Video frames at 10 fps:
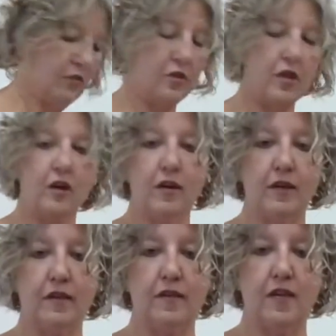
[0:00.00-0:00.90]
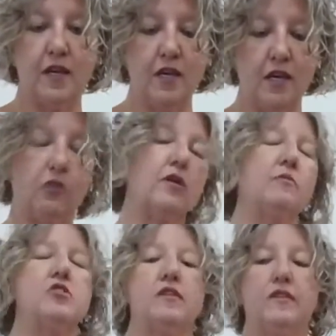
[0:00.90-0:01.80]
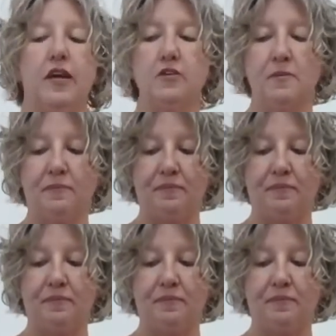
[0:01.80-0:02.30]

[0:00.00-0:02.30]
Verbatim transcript: So there is the cream cheese layer.